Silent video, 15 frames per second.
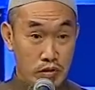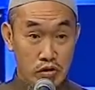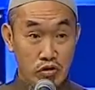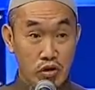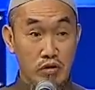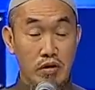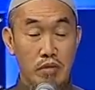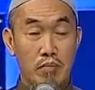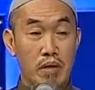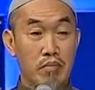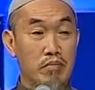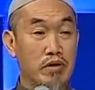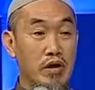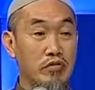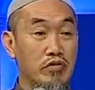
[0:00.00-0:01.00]
you may not
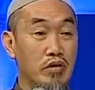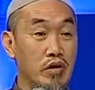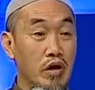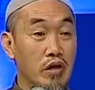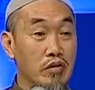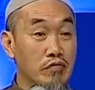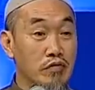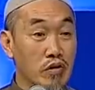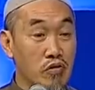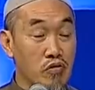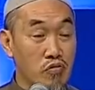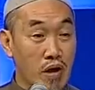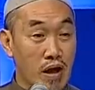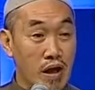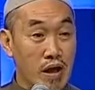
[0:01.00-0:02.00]
memorize a lot of
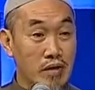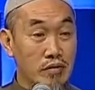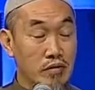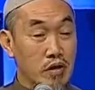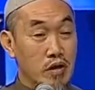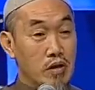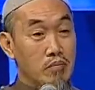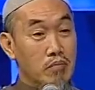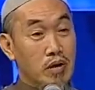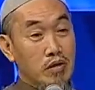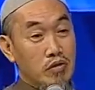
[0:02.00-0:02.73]
the Quran,